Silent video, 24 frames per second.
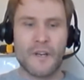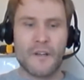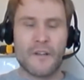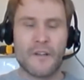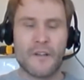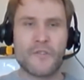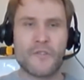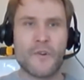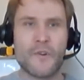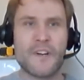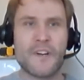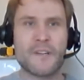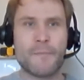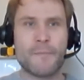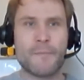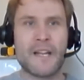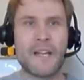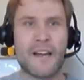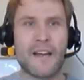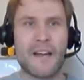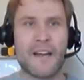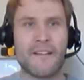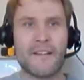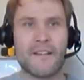truism
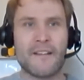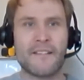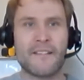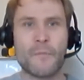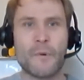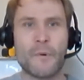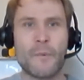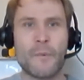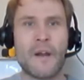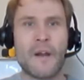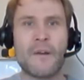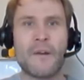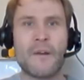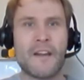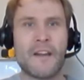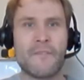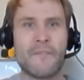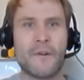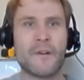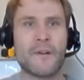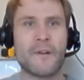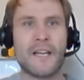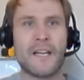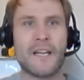in that is that someone will only give
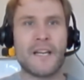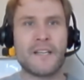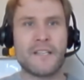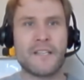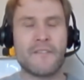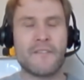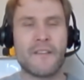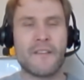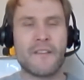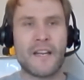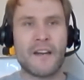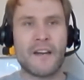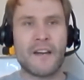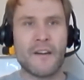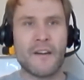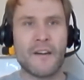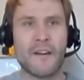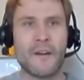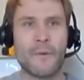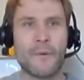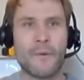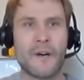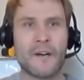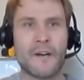you a donation if they know who
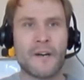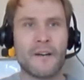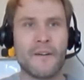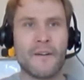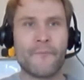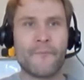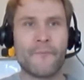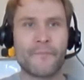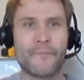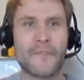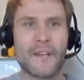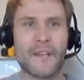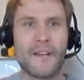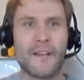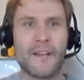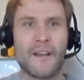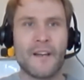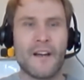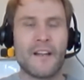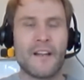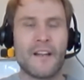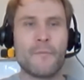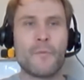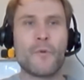you are.
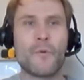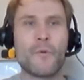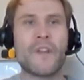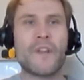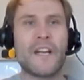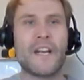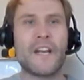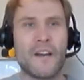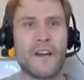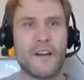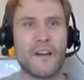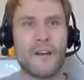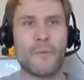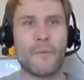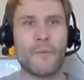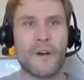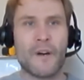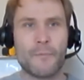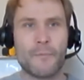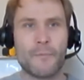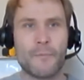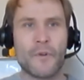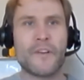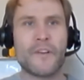And the more they know who you are,
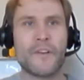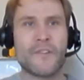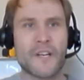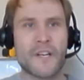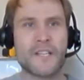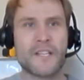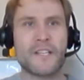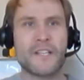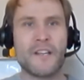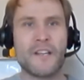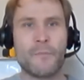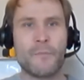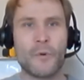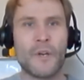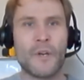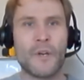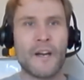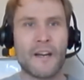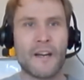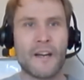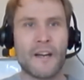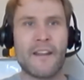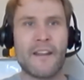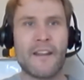and the more they trust you, the more
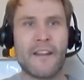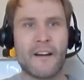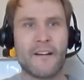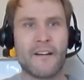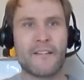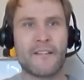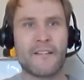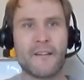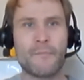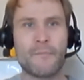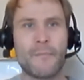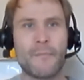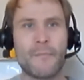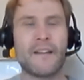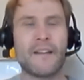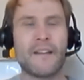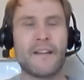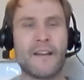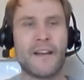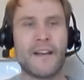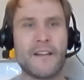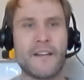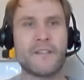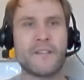likely they are to make
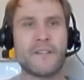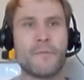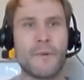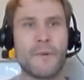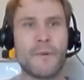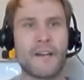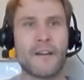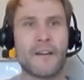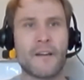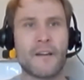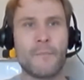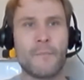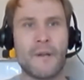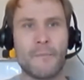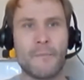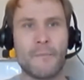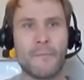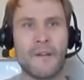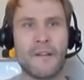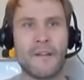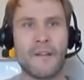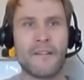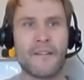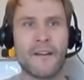a donation or make a
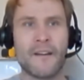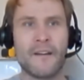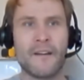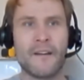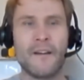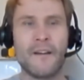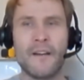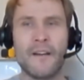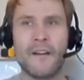commitment. So